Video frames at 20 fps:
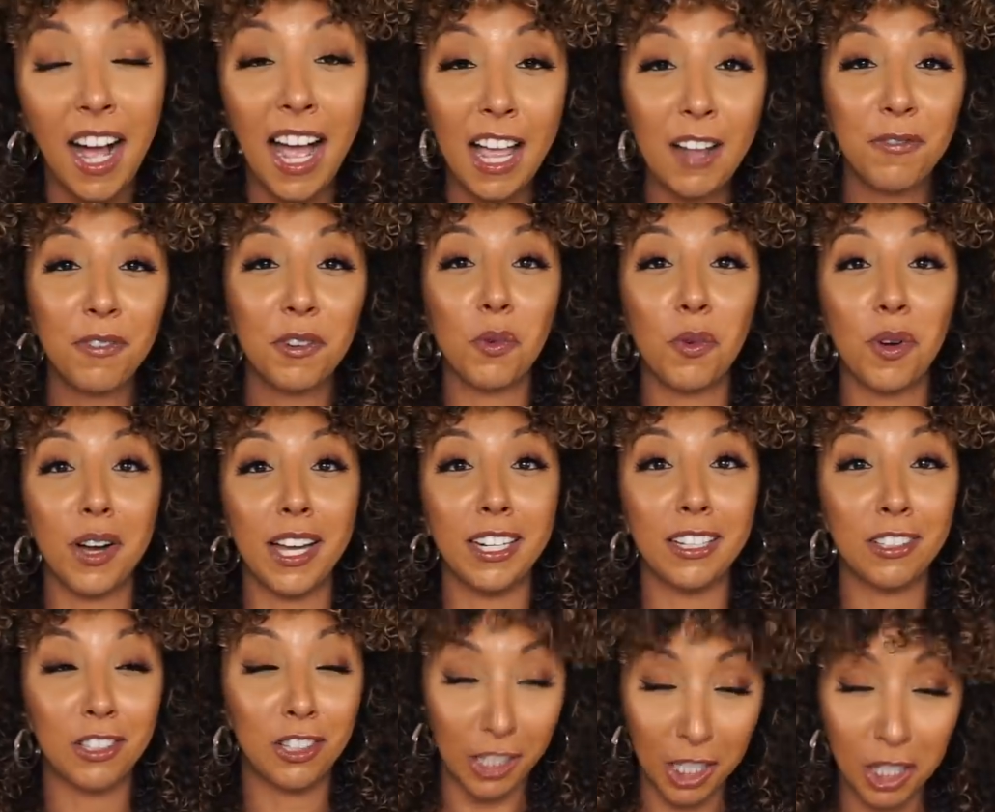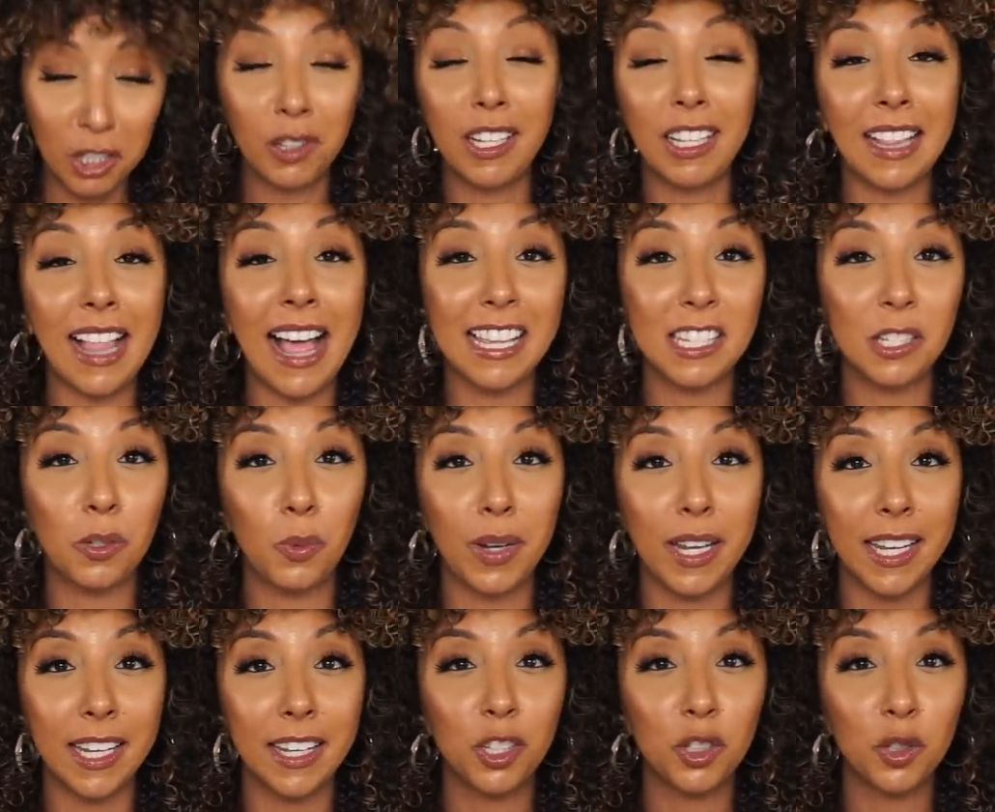I, for one, literally last
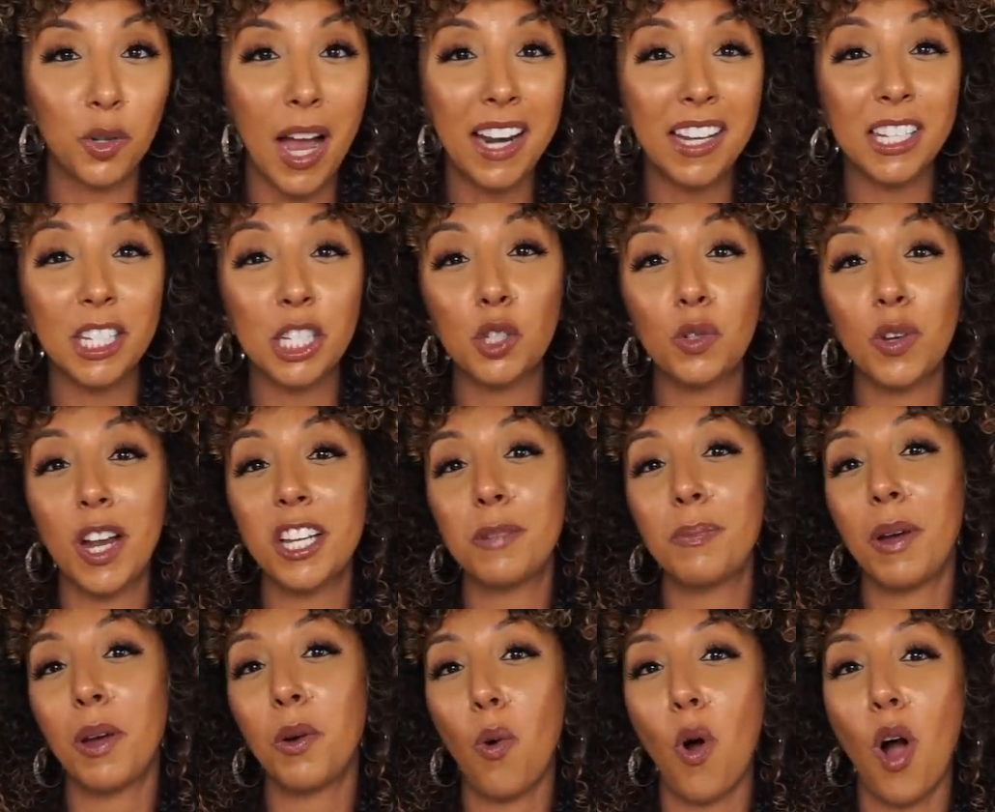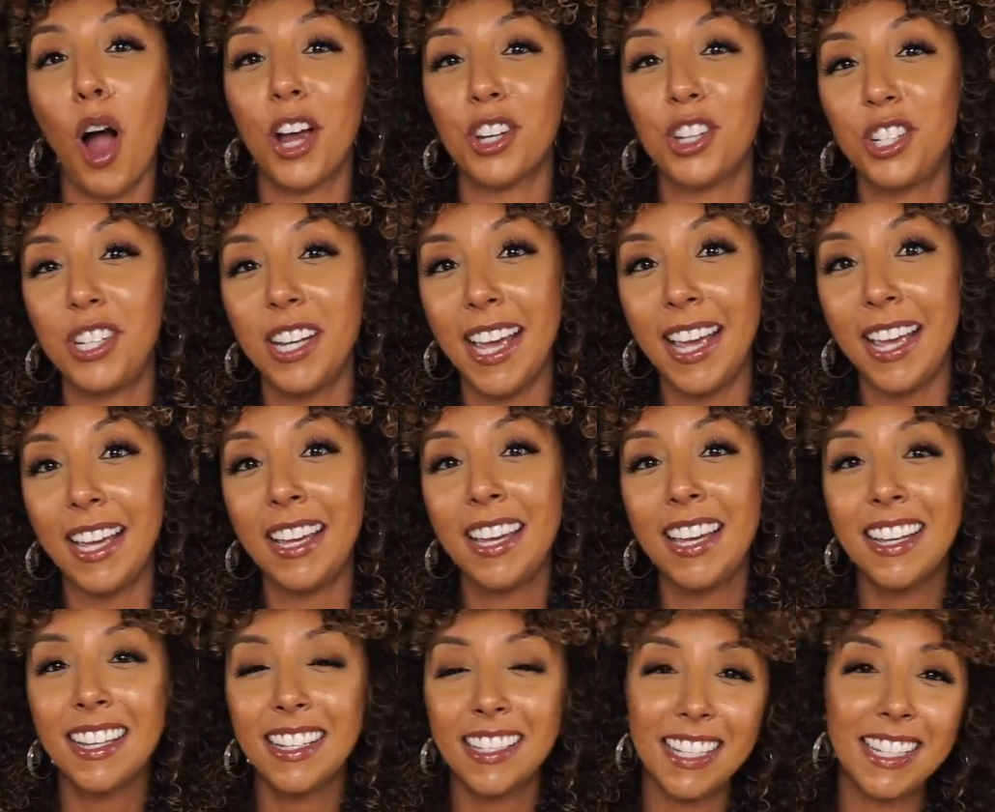week tried to stretch my wash day
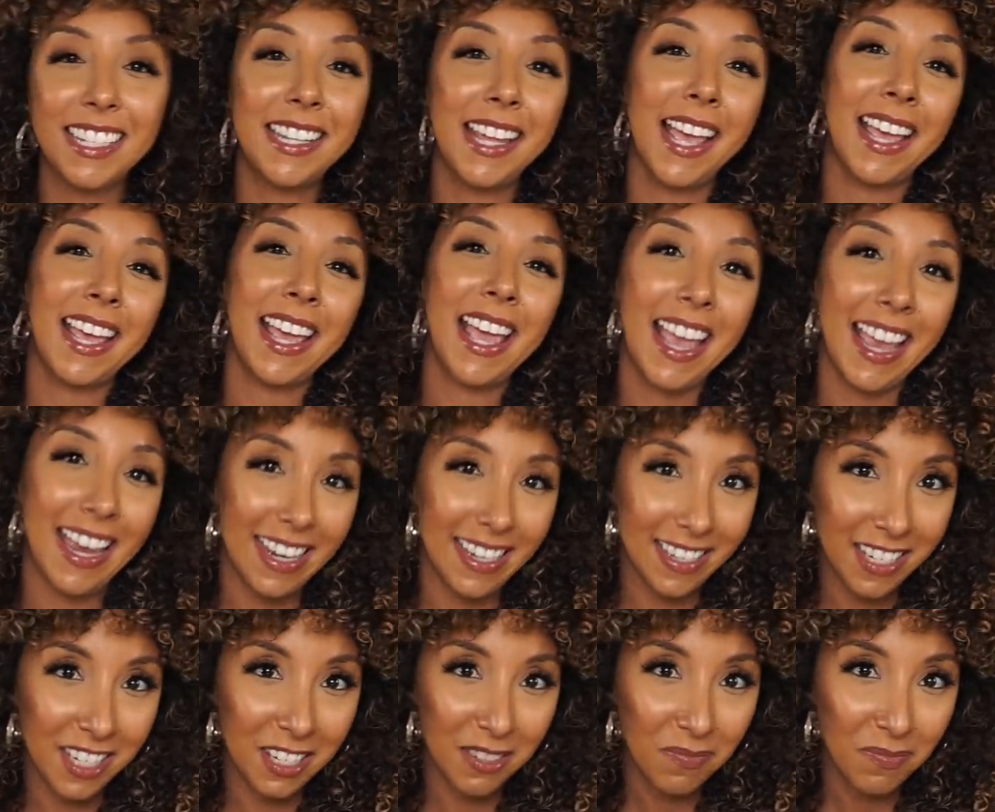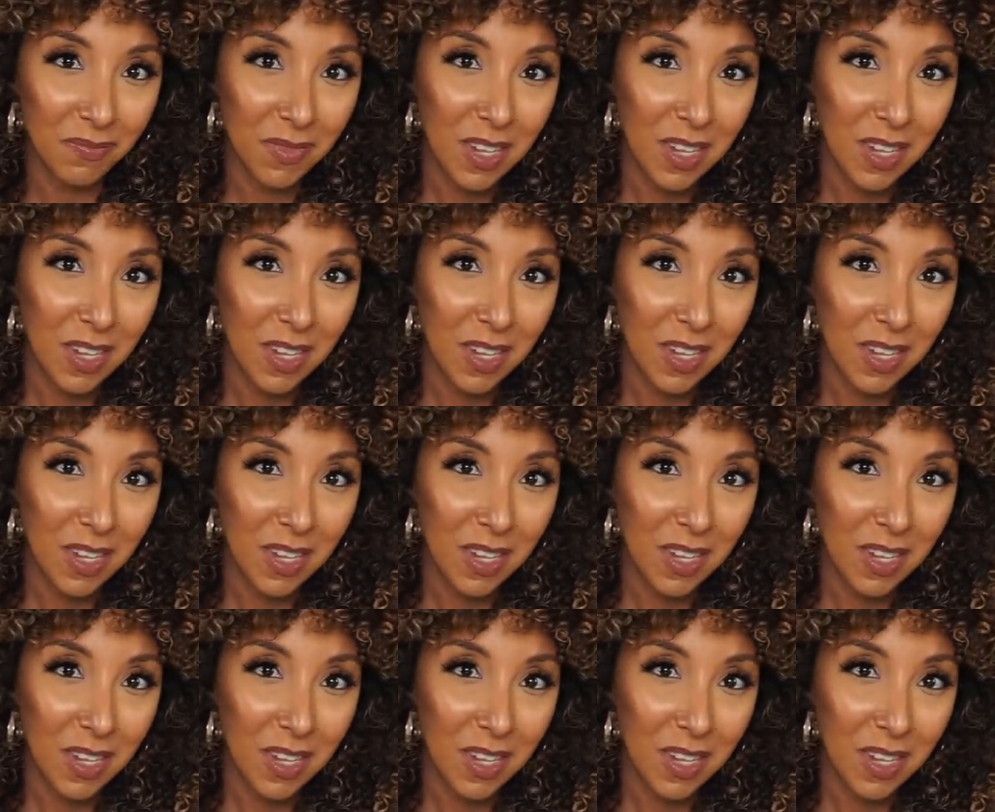to day 8.